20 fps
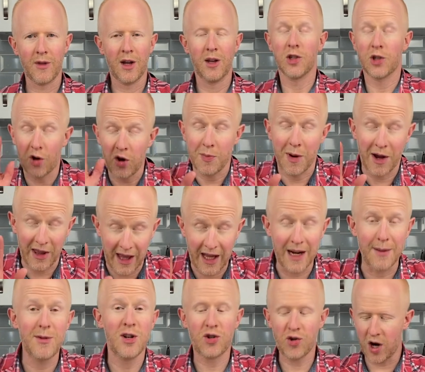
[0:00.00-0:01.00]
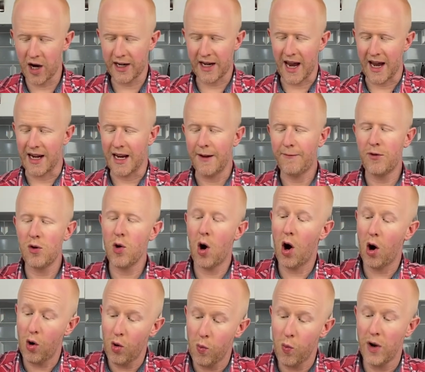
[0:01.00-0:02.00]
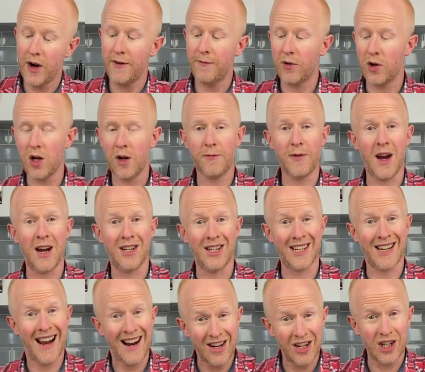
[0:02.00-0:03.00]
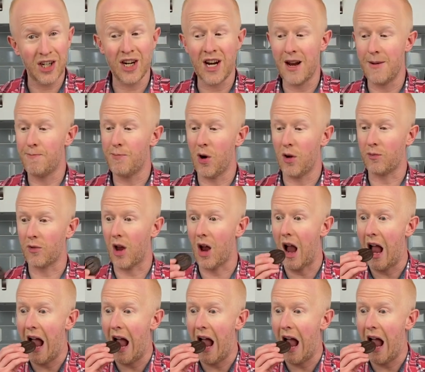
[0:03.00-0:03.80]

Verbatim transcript: Sorry about that, let me try again. If you hold one in front of your face, it's actually impossible...